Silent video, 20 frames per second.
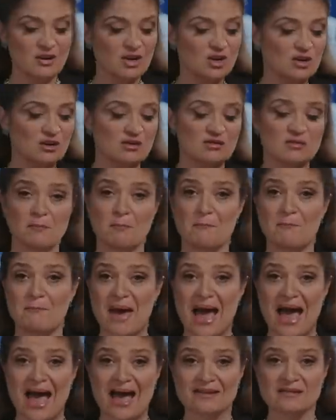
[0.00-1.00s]
gonna cook some
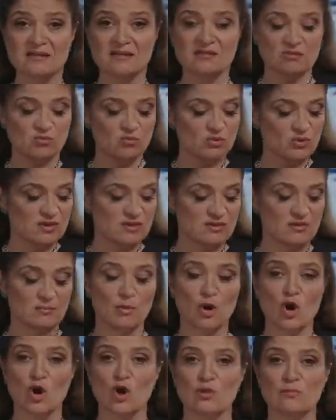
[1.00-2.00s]
bass with
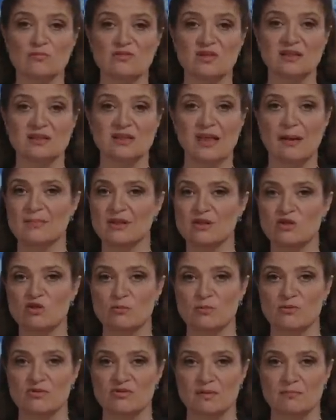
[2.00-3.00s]
some herbs and lemon,
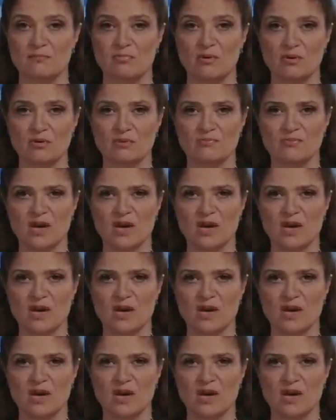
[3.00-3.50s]
super simple.